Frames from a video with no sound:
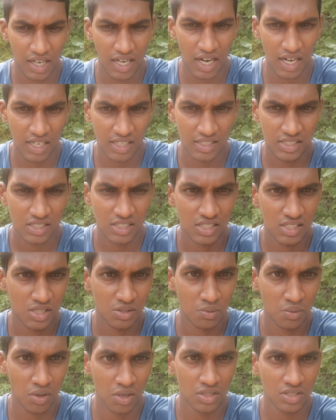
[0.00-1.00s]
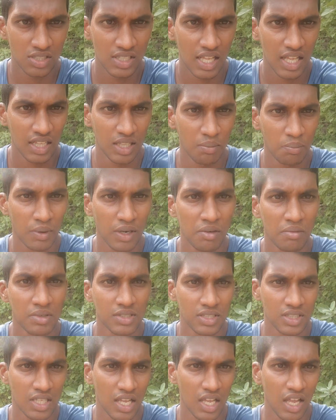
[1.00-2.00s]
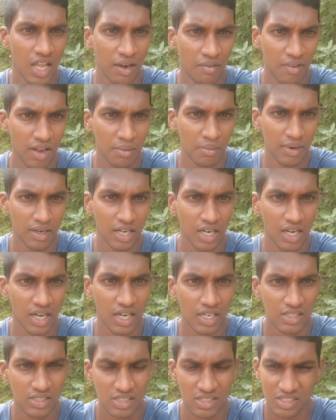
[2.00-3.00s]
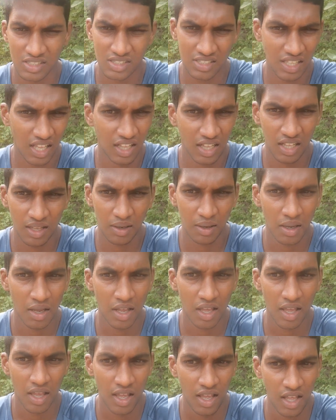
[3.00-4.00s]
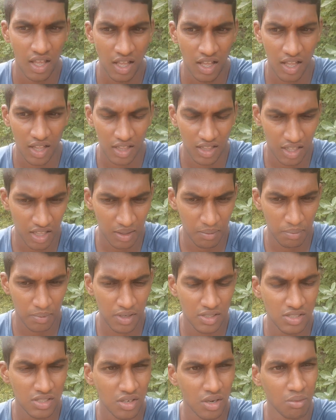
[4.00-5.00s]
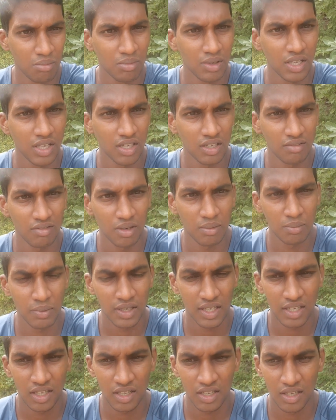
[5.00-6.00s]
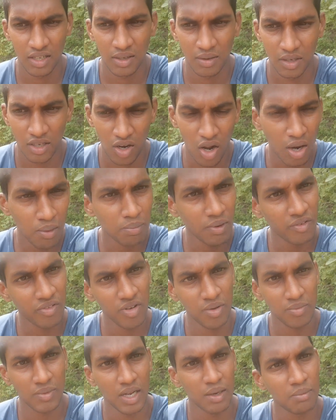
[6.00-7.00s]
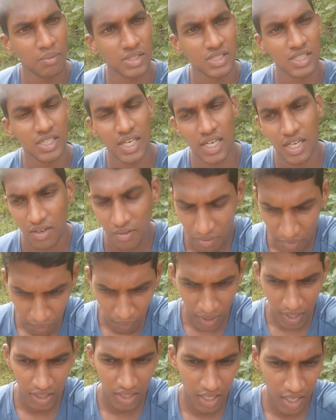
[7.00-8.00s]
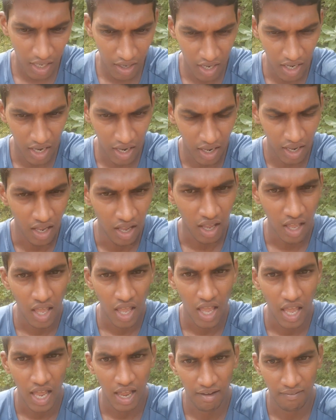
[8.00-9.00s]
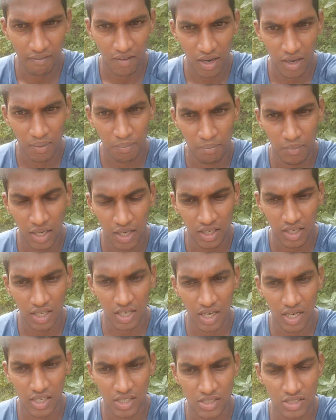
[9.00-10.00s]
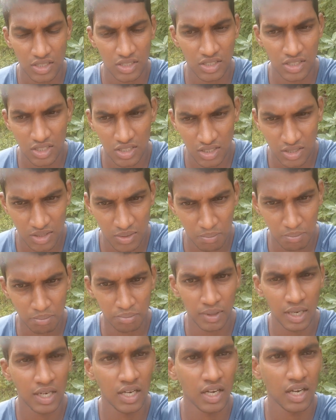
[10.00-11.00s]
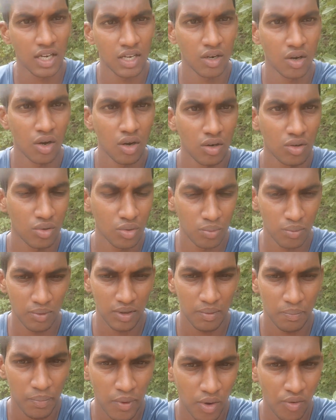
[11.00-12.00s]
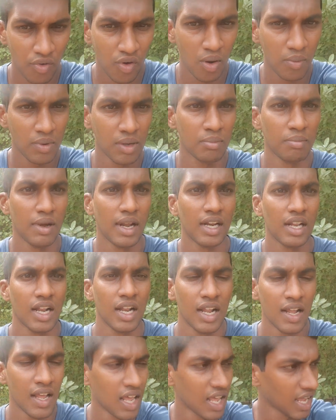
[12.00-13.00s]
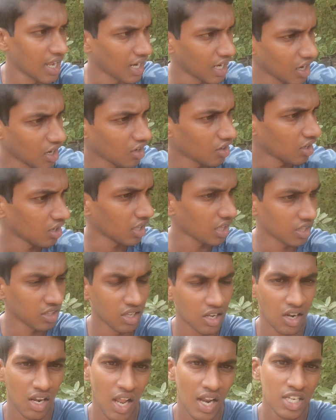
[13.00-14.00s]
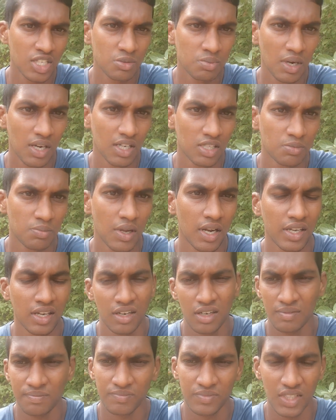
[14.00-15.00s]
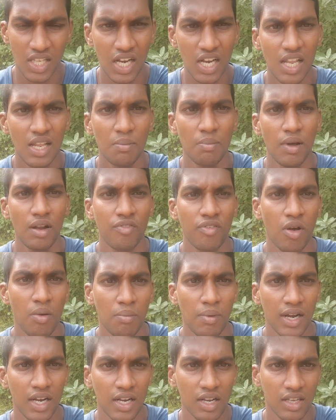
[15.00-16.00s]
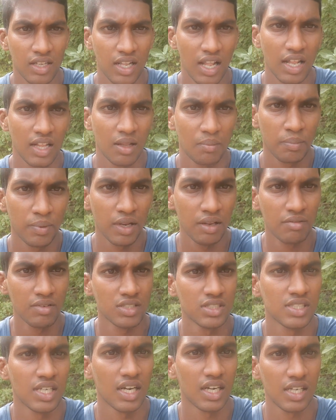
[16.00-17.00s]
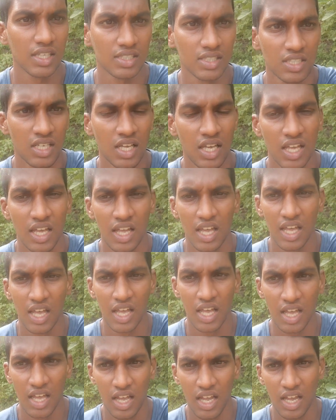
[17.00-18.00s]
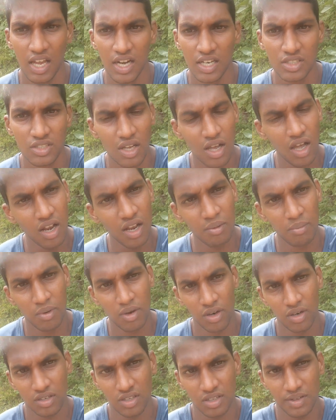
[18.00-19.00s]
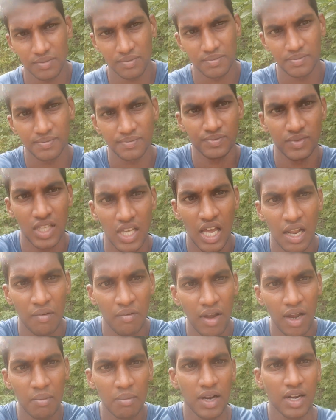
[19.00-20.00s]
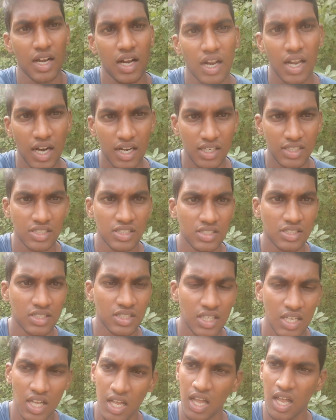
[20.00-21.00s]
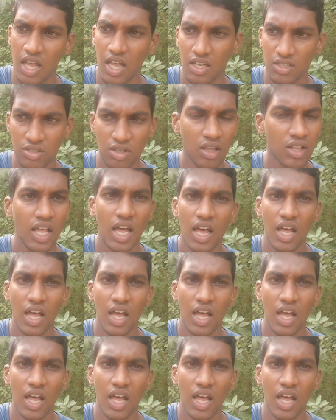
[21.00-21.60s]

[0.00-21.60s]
conditions is worse than the previous environmental conditions, then the person or being will be not perform that much great. When the environmental conditions is better in order to perform better, and the nourishment is better, then he'll perform better than the previous genetics. It's all about the environmental conditions. So